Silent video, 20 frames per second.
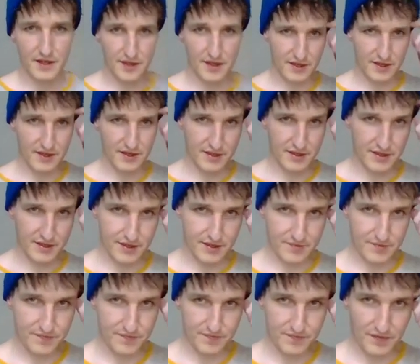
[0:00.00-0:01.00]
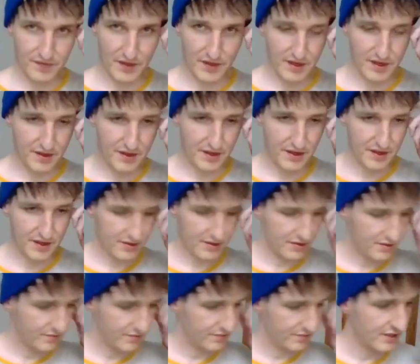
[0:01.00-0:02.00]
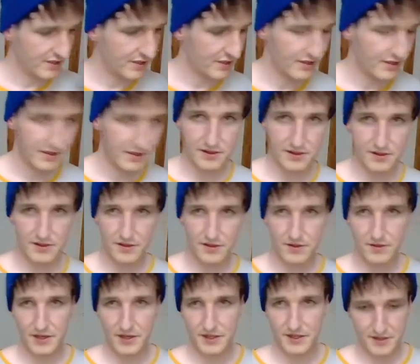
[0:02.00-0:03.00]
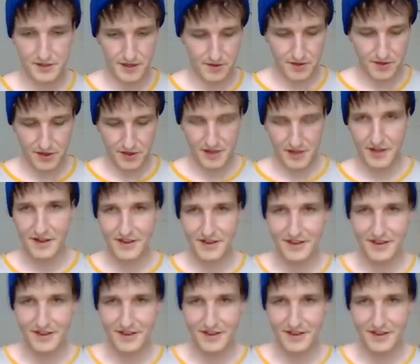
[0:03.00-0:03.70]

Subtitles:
I think this is already something.